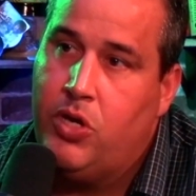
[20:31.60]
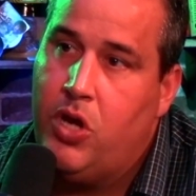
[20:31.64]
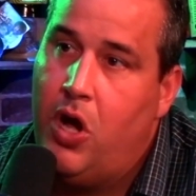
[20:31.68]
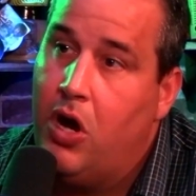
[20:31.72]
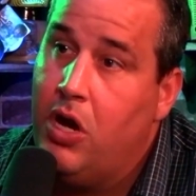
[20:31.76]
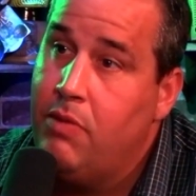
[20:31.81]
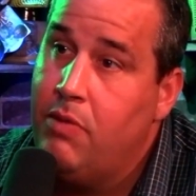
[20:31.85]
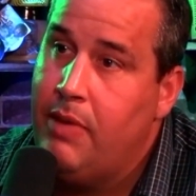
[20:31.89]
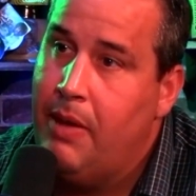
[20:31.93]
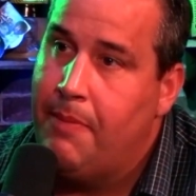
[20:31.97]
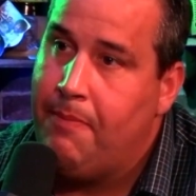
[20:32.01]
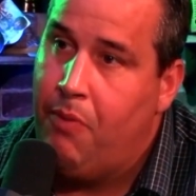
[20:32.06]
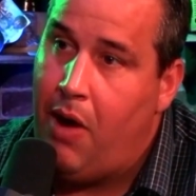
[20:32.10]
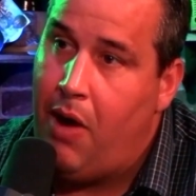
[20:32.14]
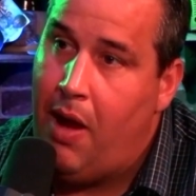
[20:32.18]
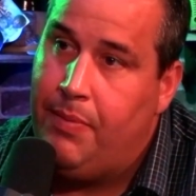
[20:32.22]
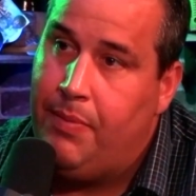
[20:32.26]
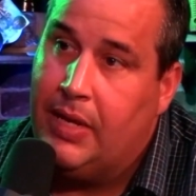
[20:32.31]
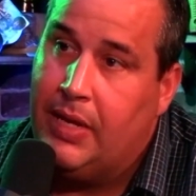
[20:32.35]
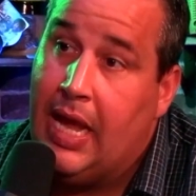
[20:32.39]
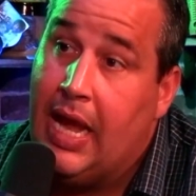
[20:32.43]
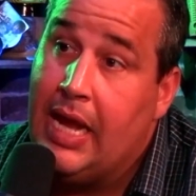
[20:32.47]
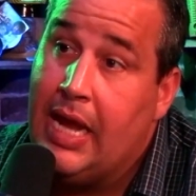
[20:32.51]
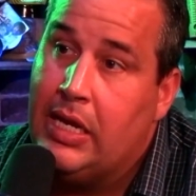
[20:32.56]
talking about
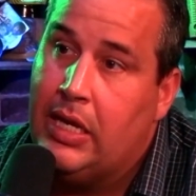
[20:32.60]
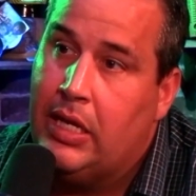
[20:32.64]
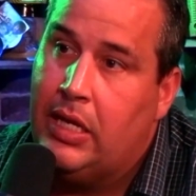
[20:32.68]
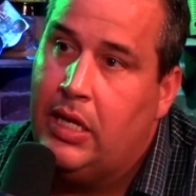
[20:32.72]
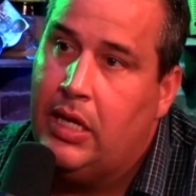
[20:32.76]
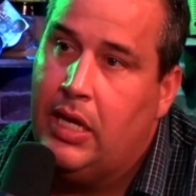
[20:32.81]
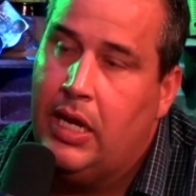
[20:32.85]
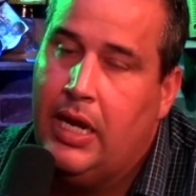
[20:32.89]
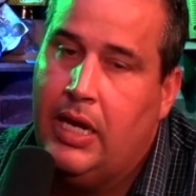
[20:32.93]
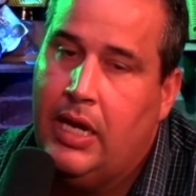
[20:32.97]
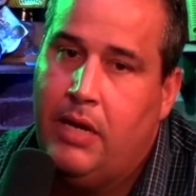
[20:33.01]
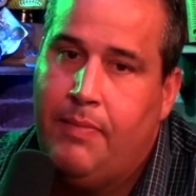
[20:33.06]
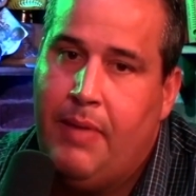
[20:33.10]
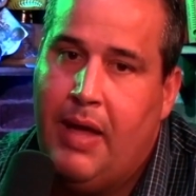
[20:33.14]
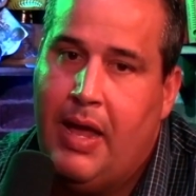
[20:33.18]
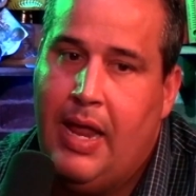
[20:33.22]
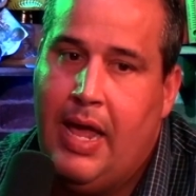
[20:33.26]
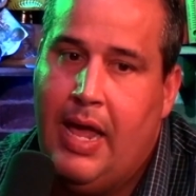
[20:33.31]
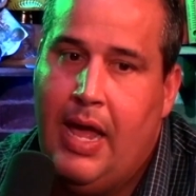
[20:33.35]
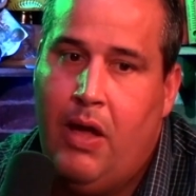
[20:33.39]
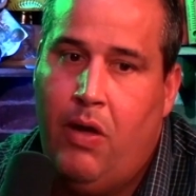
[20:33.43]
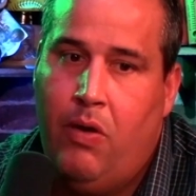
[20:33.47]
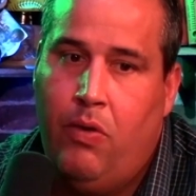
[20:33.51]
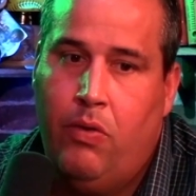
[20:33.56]
propaganda and about
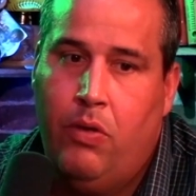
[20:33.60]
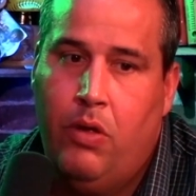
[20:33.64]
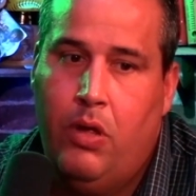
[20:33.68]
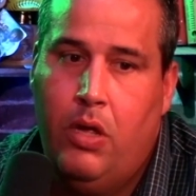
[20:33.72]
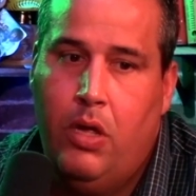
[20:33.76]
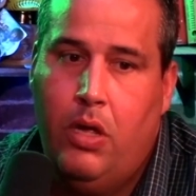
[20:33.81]
how